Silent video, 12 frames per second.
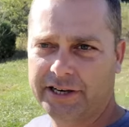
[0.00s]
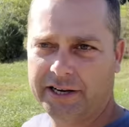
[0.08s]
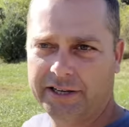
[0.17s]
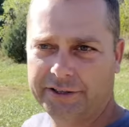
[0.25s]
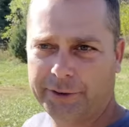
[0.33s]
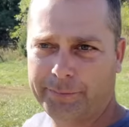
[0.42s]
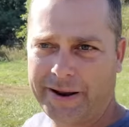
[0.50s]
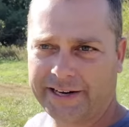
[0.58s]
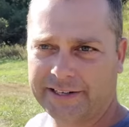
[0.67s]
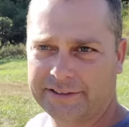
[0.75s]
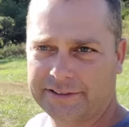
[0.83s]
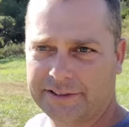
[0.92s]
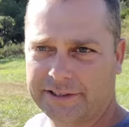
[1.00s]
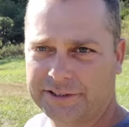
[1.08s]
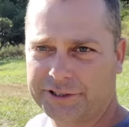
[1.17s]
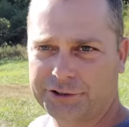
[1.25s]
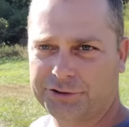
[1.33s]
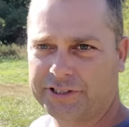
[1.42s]
and they're back in the in
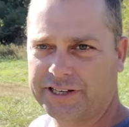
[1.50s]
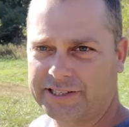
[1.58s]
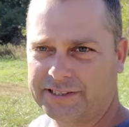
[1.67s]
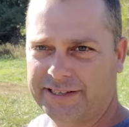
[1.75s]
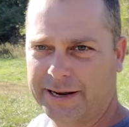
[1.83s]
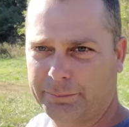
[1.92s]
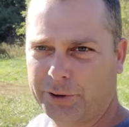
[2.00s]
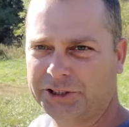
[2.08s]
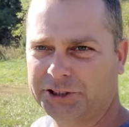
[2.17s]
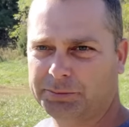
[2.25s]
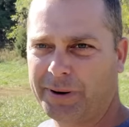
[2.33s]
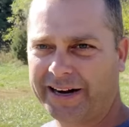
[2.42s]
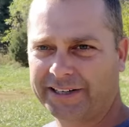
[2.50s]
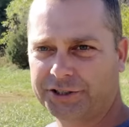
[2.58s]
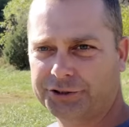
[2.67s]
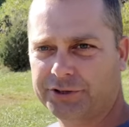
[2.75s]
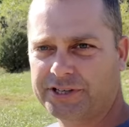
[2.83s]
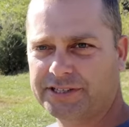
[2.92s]
the tree. That brush is back in
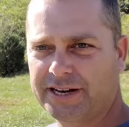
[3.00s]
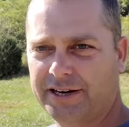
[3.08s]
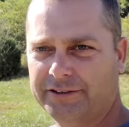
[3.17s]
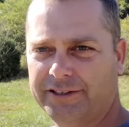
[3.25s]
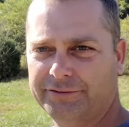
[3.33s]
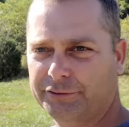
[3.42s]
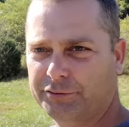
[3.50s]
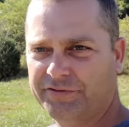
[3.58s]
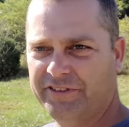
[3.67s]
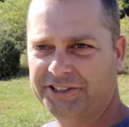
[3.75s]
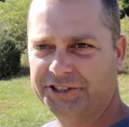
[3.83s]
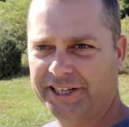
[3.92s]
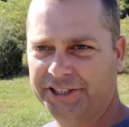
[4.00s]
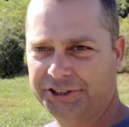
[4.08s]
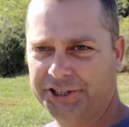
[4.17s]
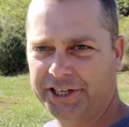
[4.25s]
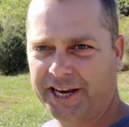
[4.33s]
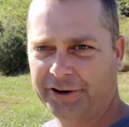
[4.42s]
the trees now, covered with
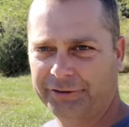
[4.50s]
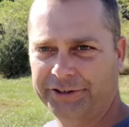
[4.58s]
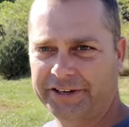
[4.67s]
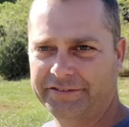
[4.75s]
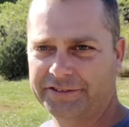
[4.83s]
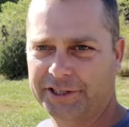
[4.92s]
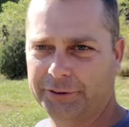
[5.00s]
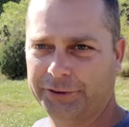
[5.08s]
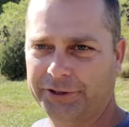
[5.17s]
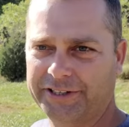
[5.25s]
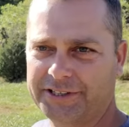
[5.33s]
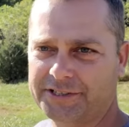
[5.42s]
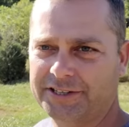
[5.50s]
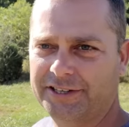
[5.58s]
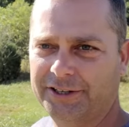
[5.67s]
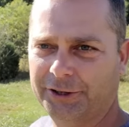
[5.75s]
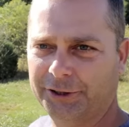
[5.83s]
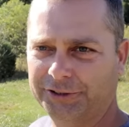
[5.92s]
vegetation. You can't really even tell where it is
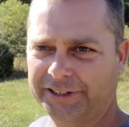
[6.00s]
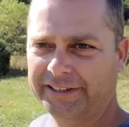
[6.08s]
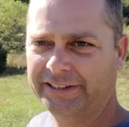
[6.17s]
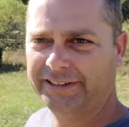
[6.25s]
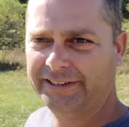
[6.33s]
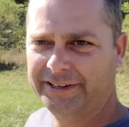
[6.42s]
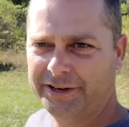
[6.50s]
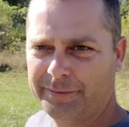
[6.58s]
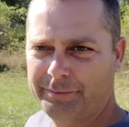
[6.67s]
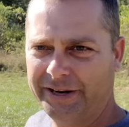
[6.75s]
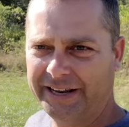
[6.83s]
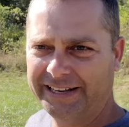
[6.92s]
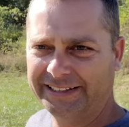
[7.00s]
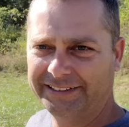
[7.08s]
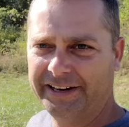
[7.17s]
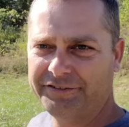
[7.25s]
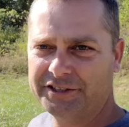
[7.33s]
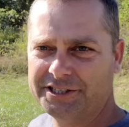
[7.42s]
hardly, but it
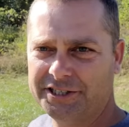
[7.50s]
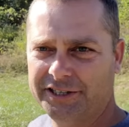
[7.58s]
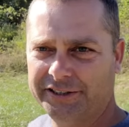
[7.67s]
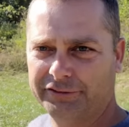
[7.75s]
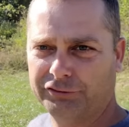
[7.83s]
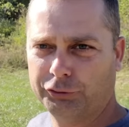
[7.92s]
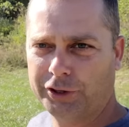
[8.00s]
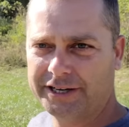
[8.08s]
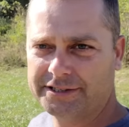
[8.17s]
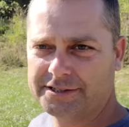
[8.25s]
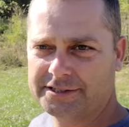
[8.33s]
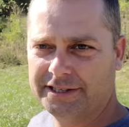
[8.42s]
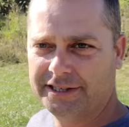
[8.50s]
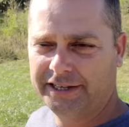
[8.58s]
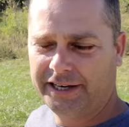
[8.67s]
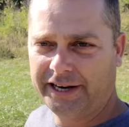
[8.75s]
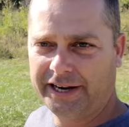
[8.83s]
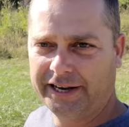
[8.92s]
left a ton of ruts
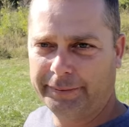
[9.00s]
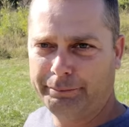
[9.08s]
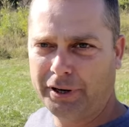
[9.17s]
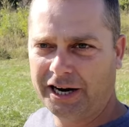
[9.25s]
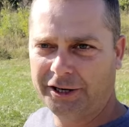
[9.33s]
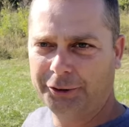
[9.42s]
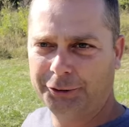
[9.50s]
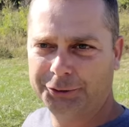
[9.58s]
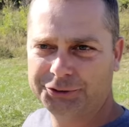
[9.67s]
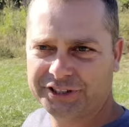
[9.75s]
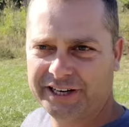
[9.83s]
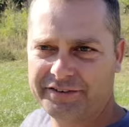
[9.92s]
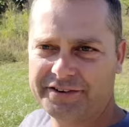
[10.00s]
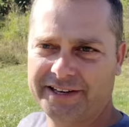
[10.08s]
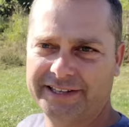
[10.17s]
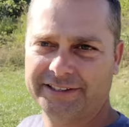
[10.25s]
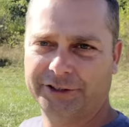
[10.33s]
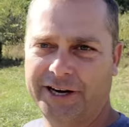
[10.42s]
and potholes and
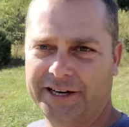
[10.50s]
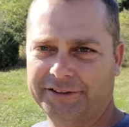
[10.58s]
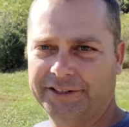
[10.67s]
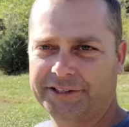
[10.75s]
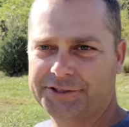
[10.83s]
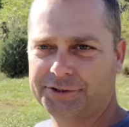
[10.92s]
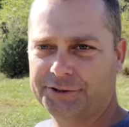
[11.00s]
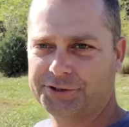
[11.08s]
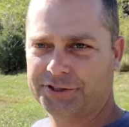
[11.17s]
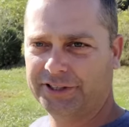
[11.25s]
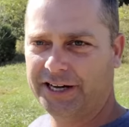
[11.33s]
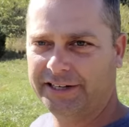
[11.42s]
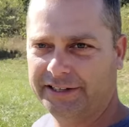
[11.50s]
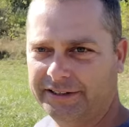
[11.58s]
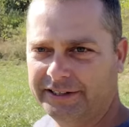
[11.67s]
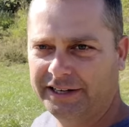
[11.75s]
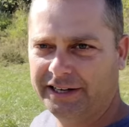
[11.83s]
everything in the ground there. So there's a lot of